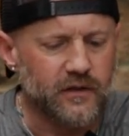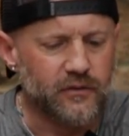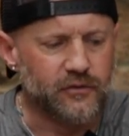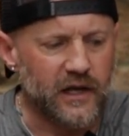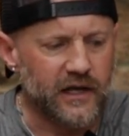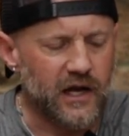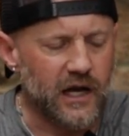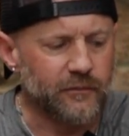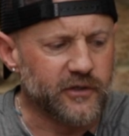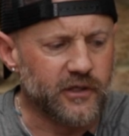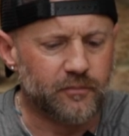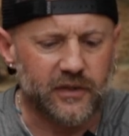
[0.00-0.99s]
that
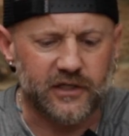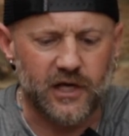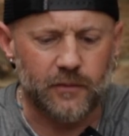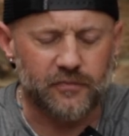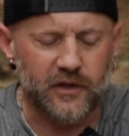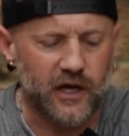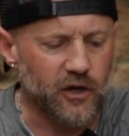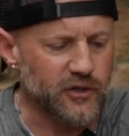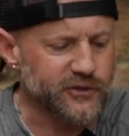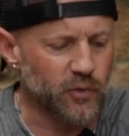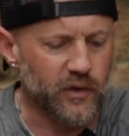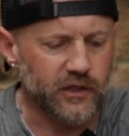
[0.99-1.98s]
I'm gonna pick up that I
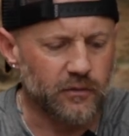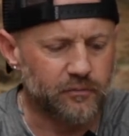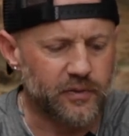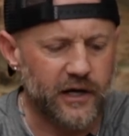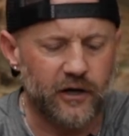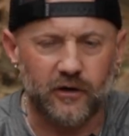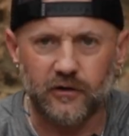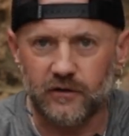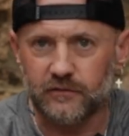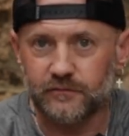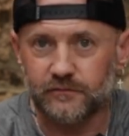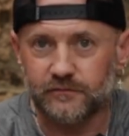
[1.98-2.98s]
also wanna compare
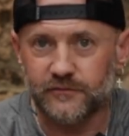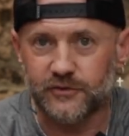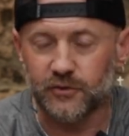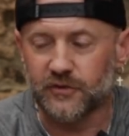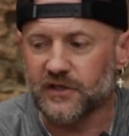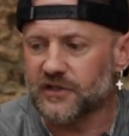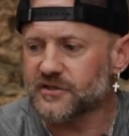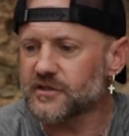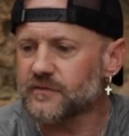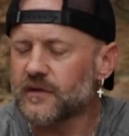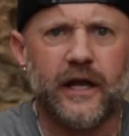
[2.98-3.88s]
to these.